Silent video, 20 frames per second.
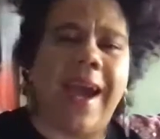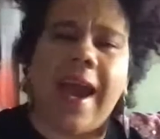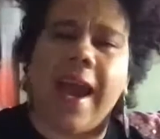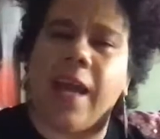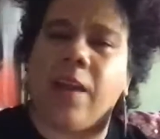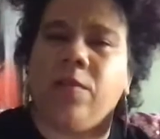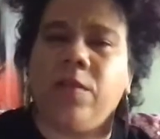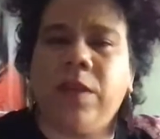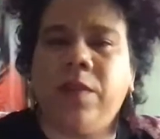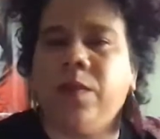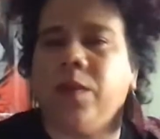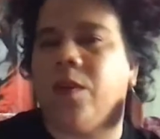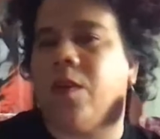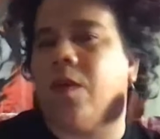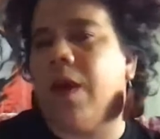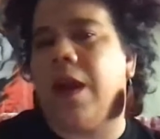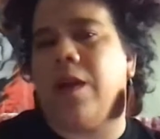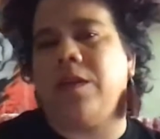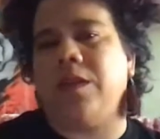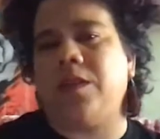I don't even know
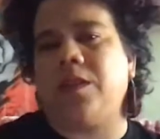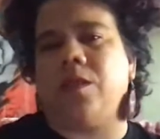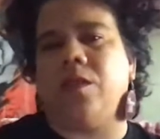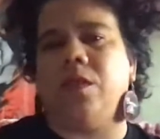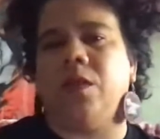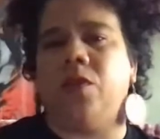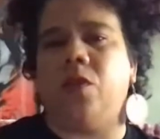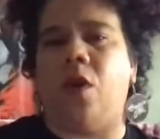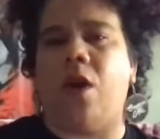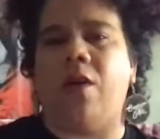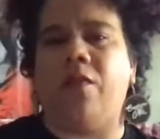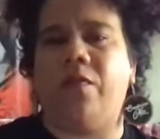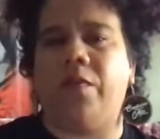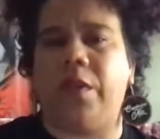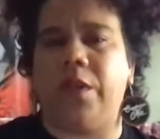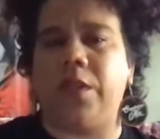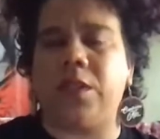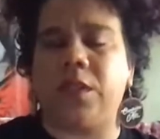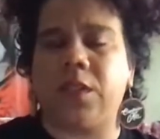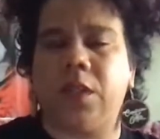how he's still in
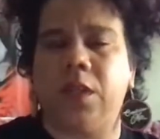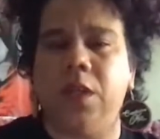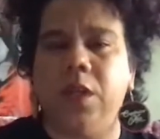office,